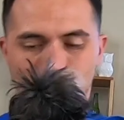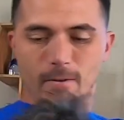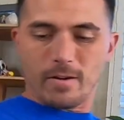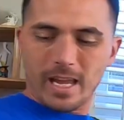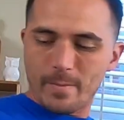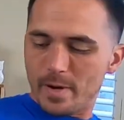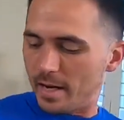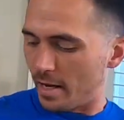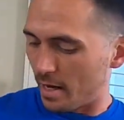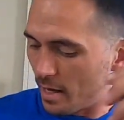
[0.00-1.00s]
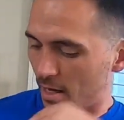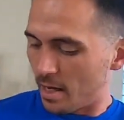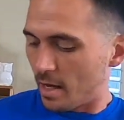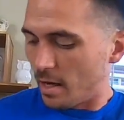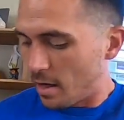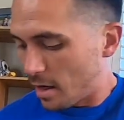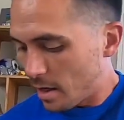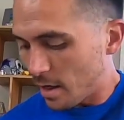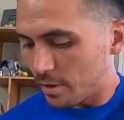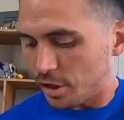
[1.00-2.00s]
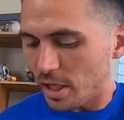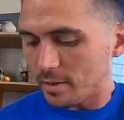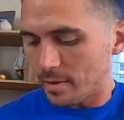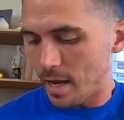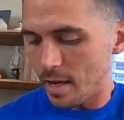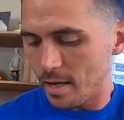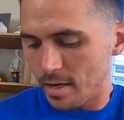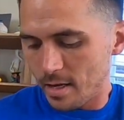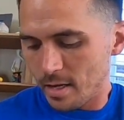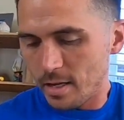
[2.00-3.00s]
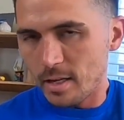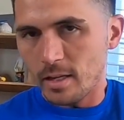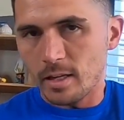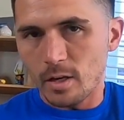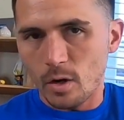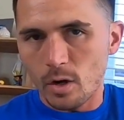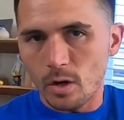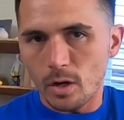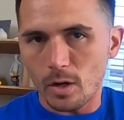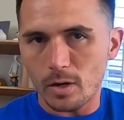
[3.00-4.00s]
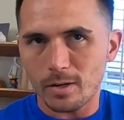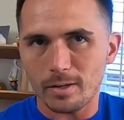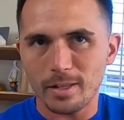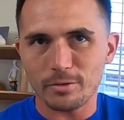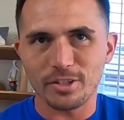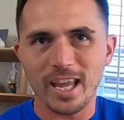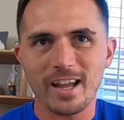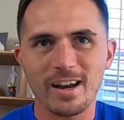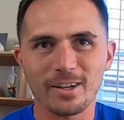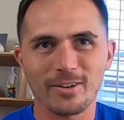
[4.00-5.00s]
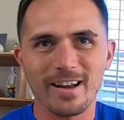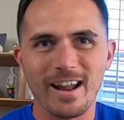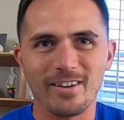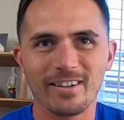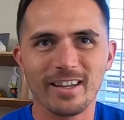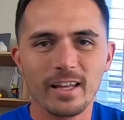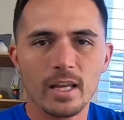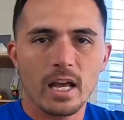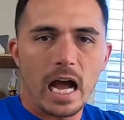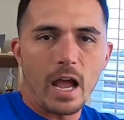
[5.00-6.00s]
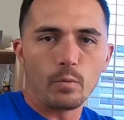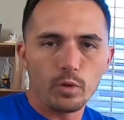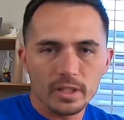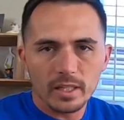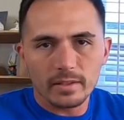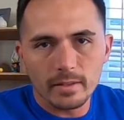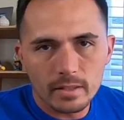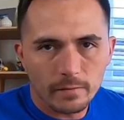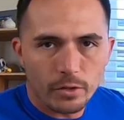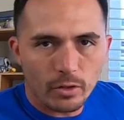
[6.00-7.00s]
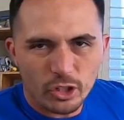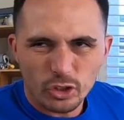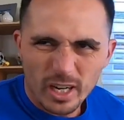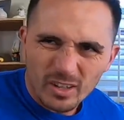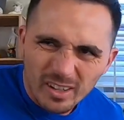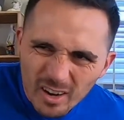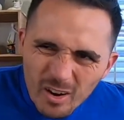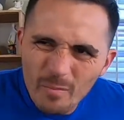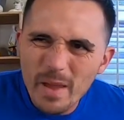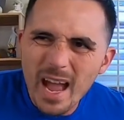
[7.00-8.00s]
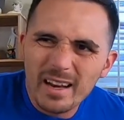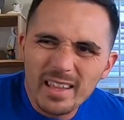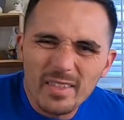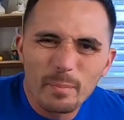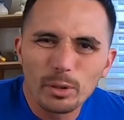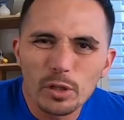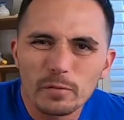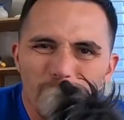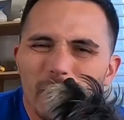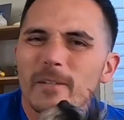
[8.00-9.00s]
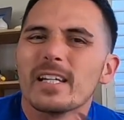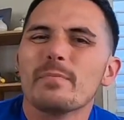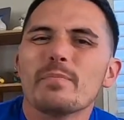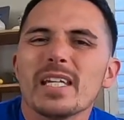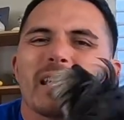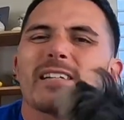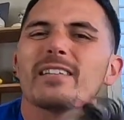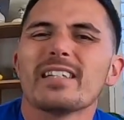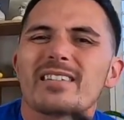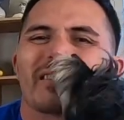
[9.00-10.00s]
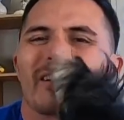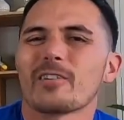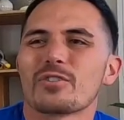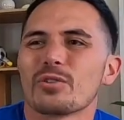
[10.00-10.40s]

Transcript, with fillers: Oh, hey, bud. Jeez. Oh, that was chaotic right now. I would get this if you're a trainer. Oh man, and the blood flow, it immediately starts.